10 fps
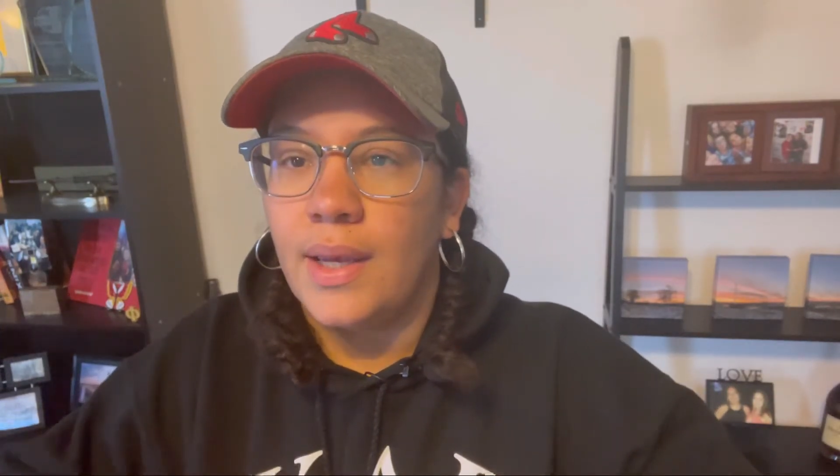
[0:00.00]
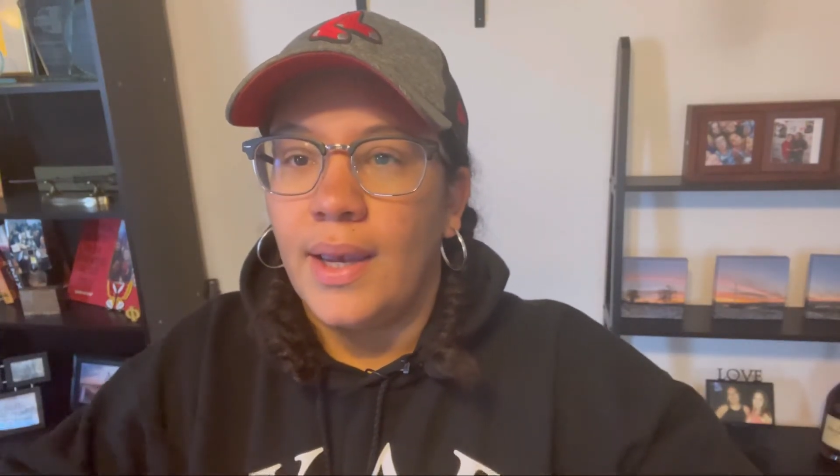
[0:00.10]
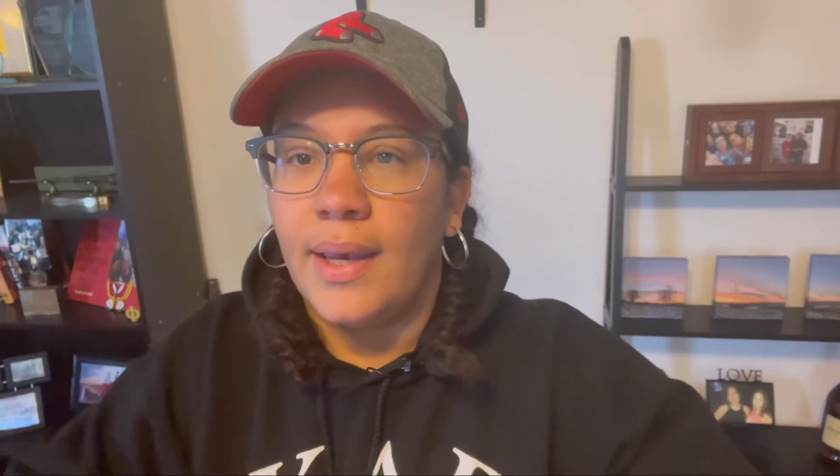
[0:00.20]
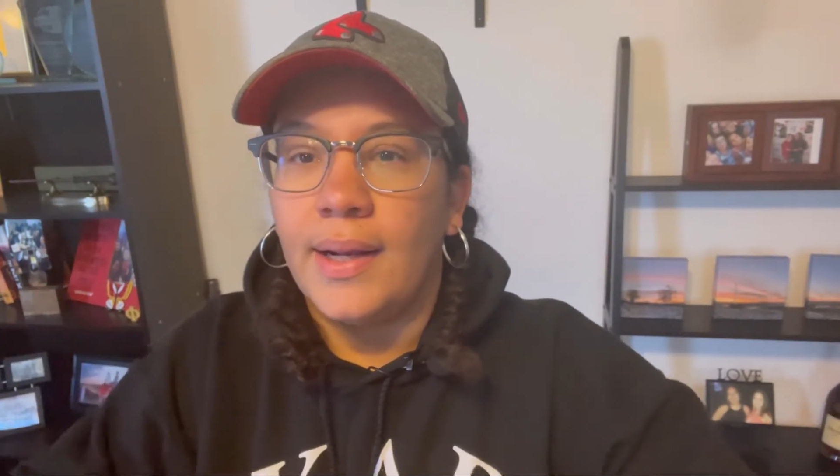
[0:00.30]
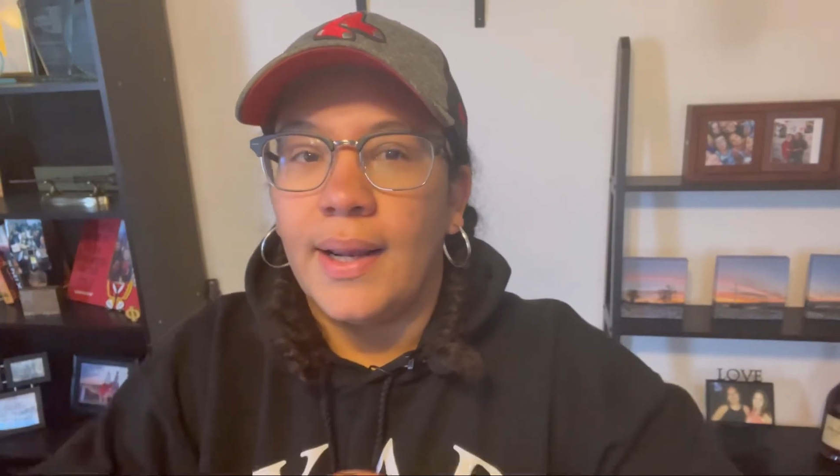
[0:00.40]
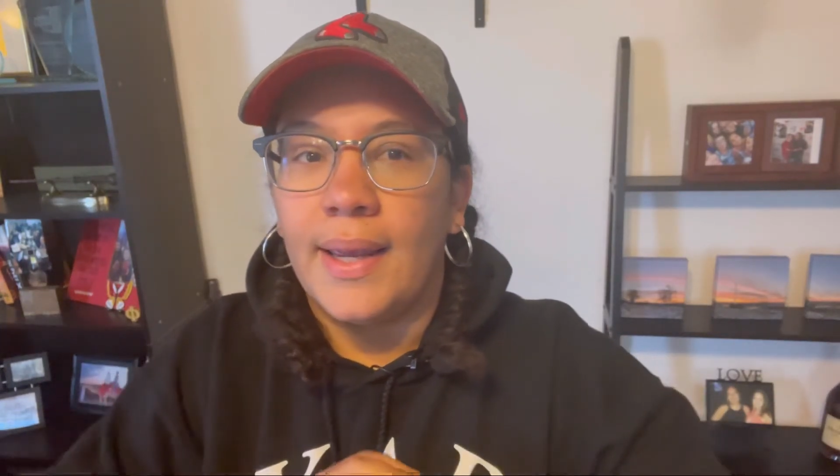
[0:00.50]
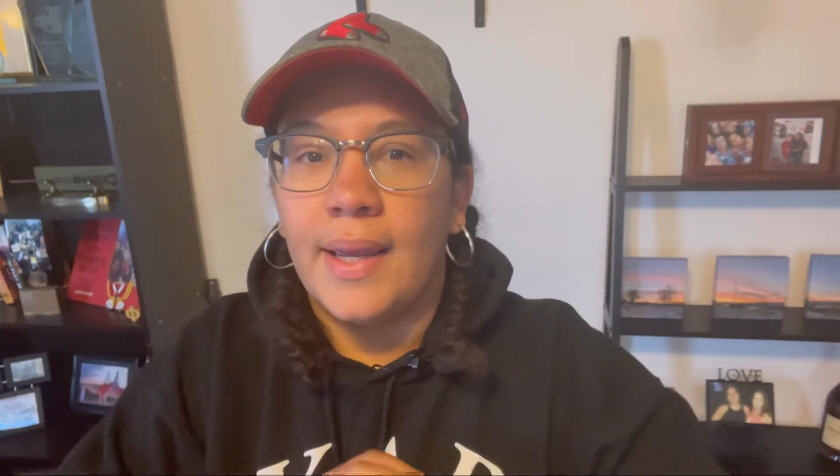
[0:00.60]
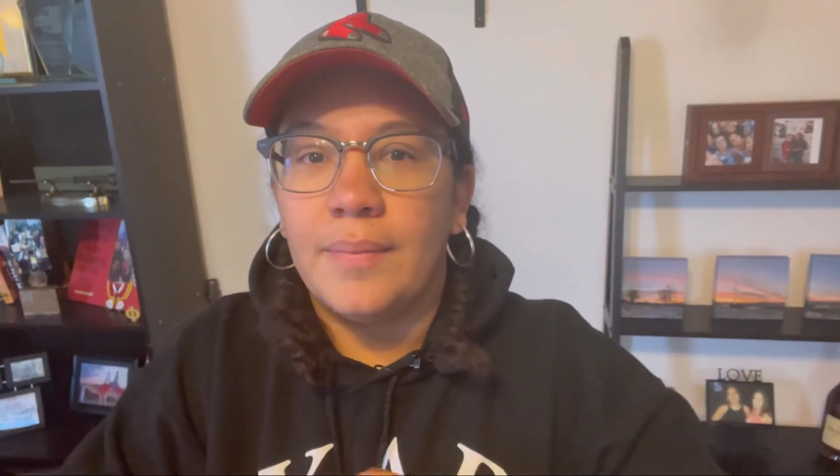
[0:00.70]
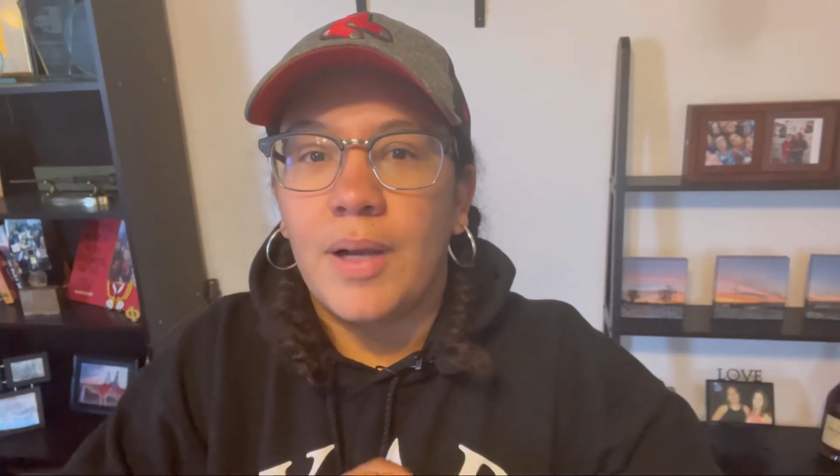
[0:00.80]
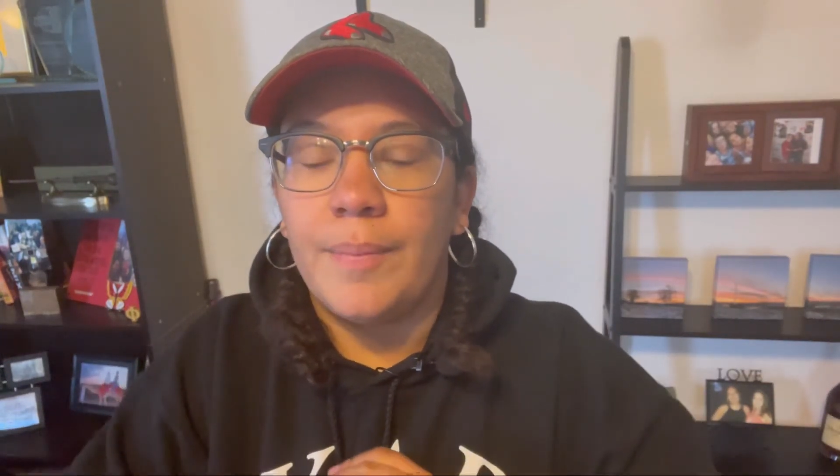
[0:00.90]
And I
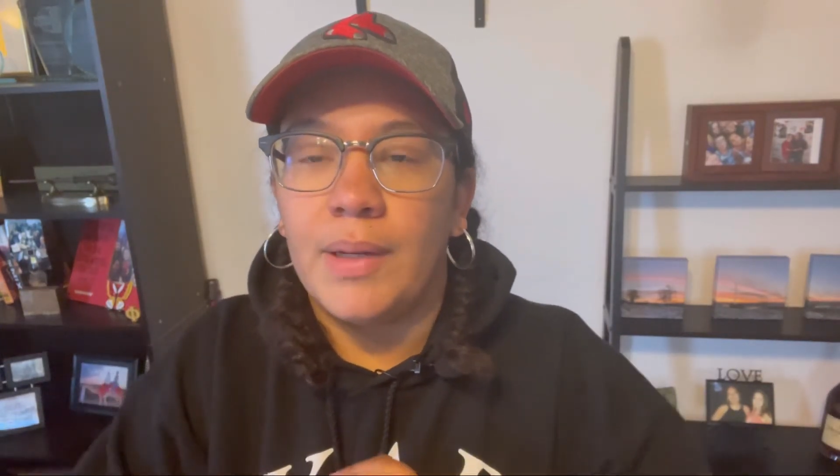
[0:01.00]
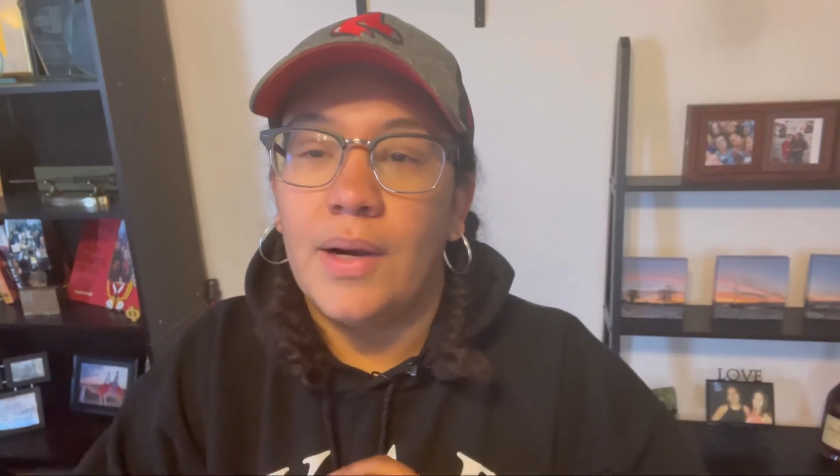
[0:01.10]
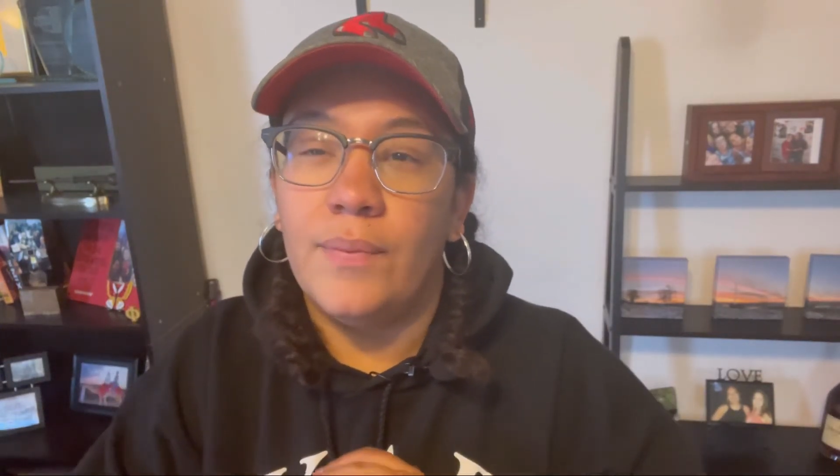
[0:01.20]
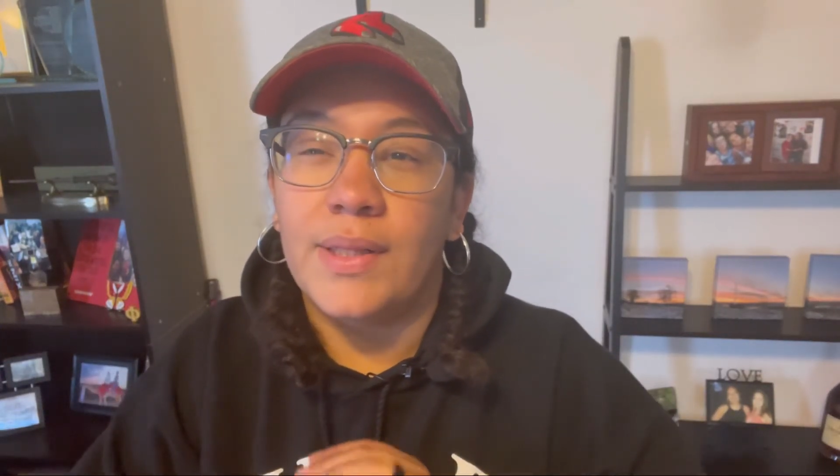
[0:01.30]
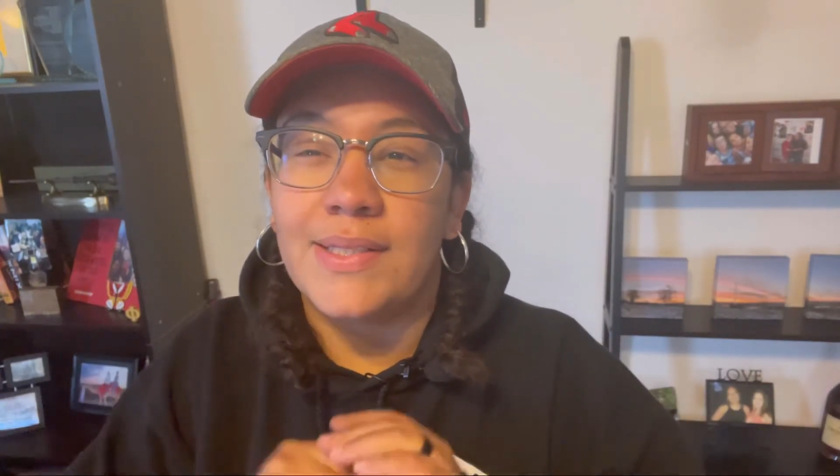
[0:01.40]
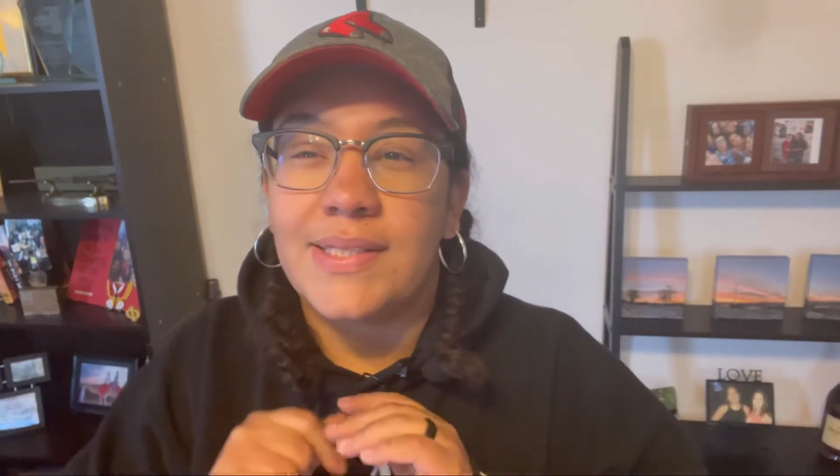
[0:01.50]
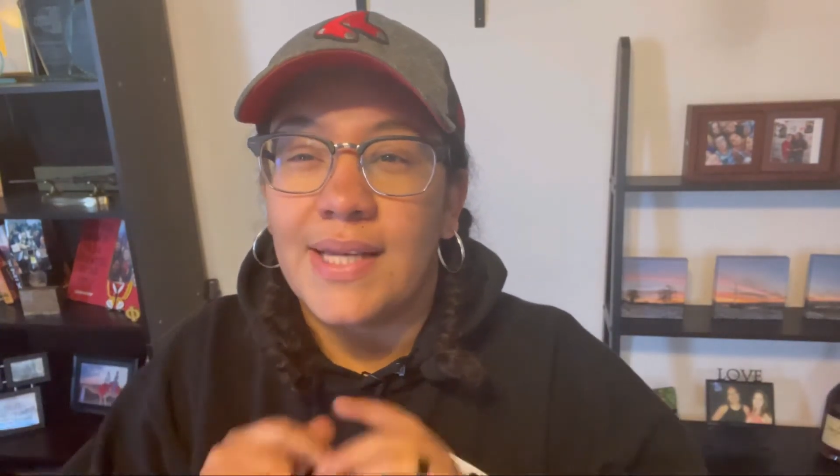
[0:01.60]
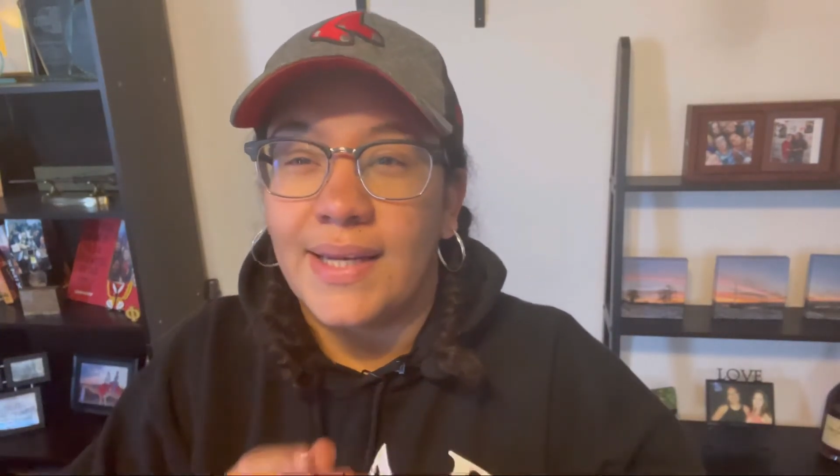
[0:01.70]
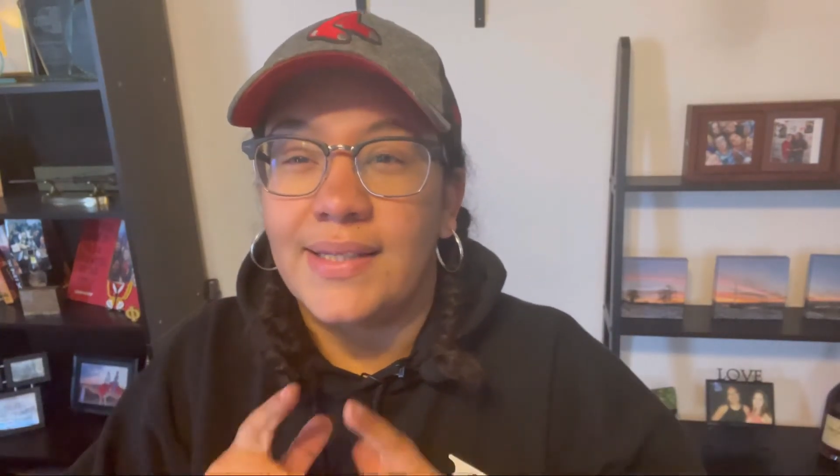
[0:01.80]
am coming out with a second